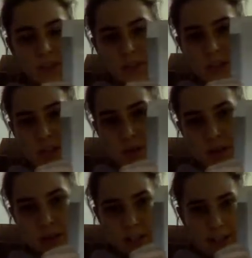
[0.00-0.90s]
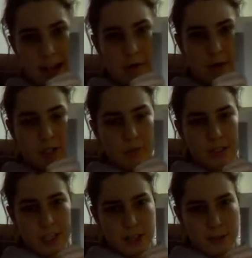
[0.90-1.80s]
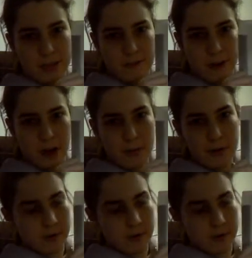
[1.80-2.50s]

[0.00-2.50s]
So you want to look at that, and which one's going to be the verb?